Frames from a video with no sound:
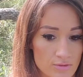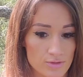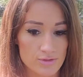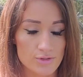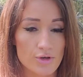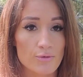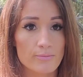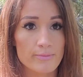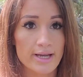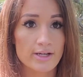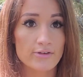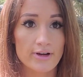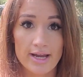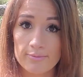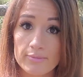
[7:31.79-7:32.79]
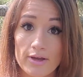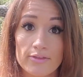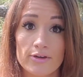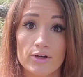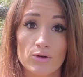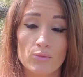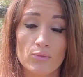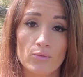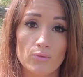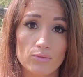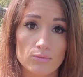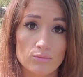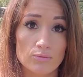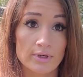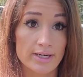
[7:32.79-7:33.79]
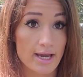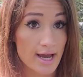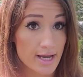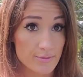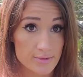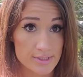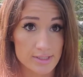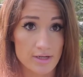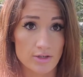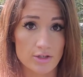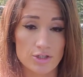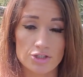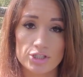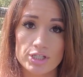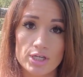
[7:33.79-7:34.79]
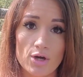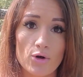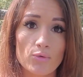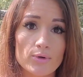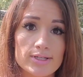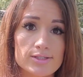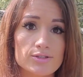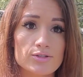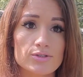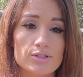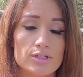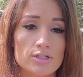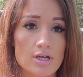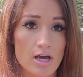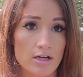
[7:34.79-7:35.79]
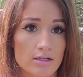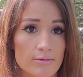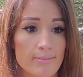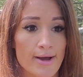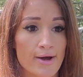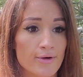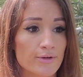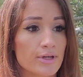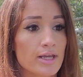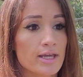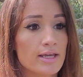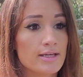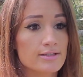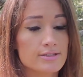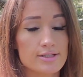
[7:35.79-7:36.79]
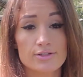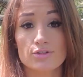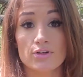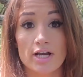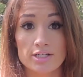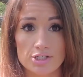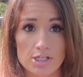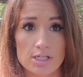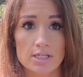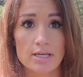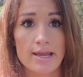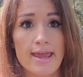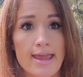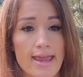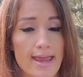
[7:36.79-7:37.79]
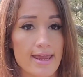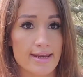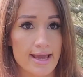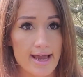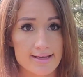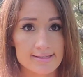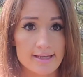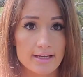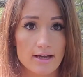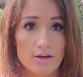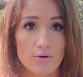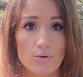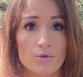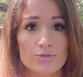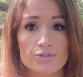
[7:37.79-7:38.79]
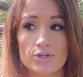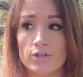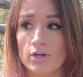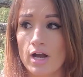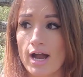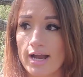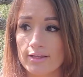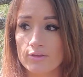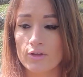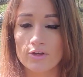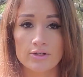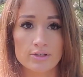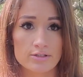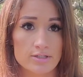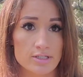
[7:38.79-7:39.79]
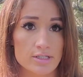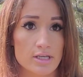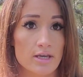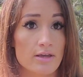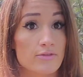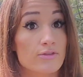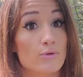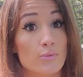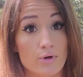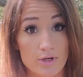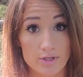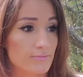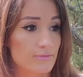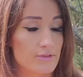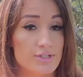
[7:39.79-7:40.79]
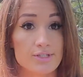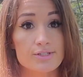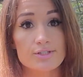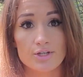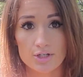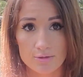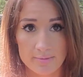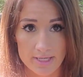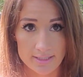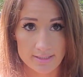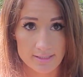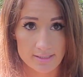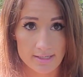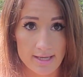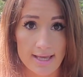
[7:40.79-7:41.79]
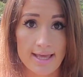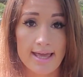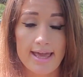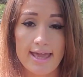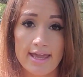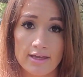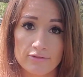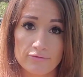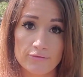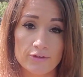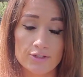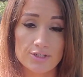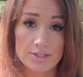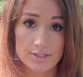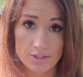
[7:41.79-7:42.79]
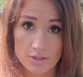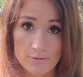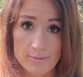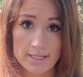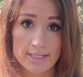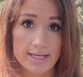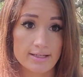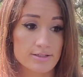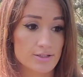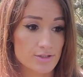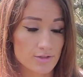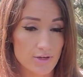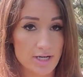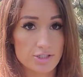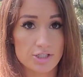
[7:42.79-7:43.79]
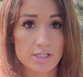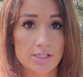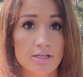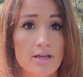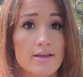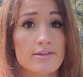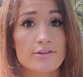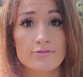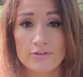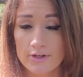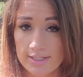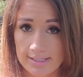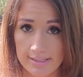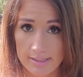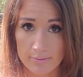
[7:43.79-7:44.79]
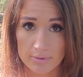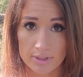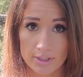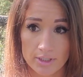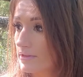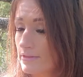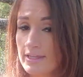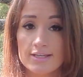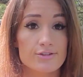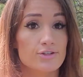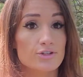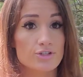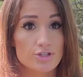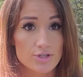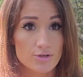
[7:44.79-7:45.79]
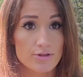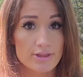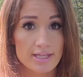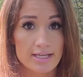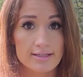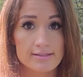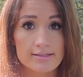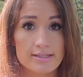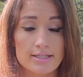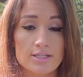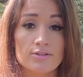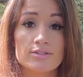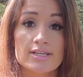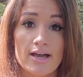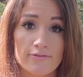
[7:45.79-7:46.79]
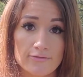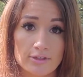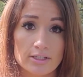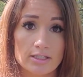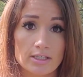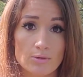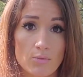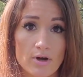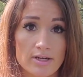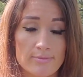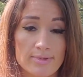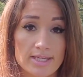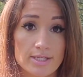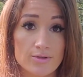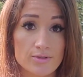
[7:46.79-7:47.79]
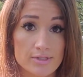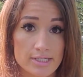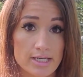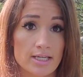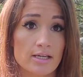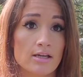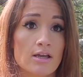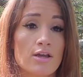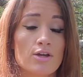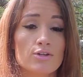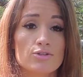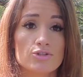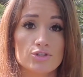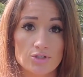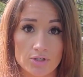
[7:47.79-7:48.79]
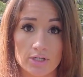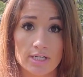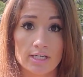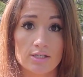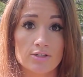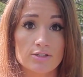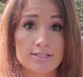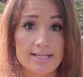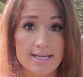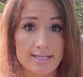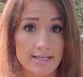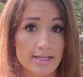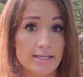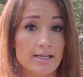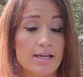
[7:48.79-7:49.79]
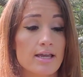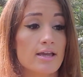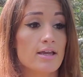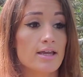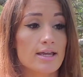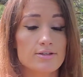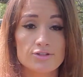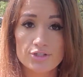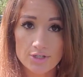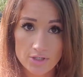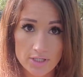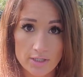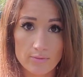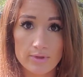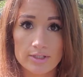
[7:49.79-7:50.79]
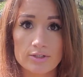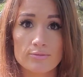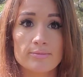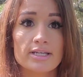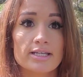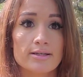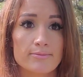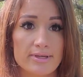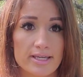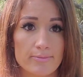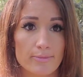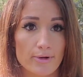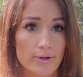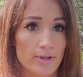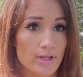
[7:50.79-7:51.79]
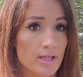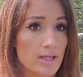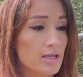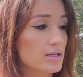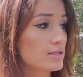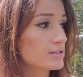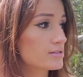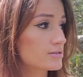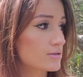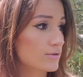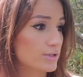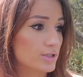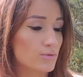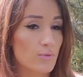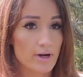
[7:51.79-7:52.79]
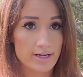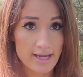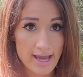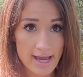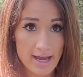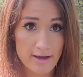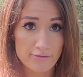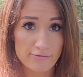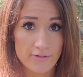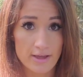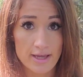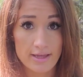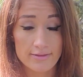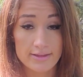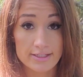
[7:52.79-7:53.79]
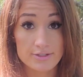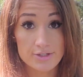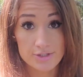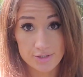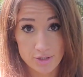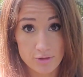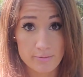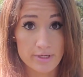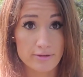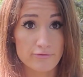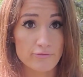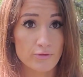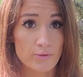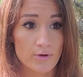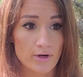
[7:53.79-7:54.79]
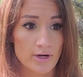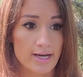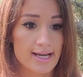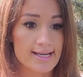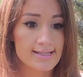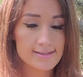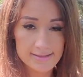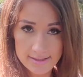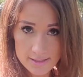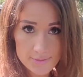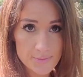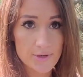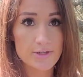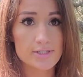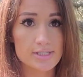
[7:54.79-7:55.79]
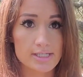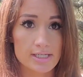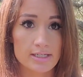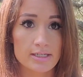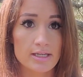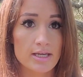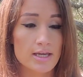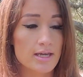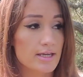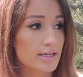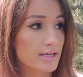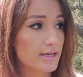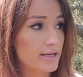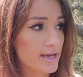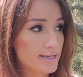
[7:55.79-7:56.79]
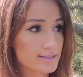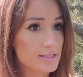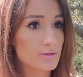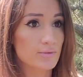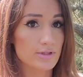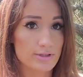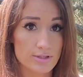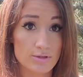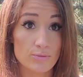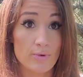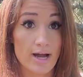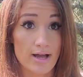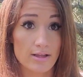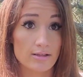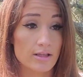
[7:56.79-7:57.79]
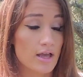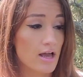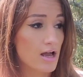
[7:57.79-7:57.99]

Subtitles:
So my grandmother, when I was younger, she always used to talk about discretion. And as I got older, I learned the word discernment. And for discernment and discretion, they're very similar. These are two things that you definitely want to be using during your dating and during when you're meeting people. So you want to have the discernment for, is this person connecting with you well?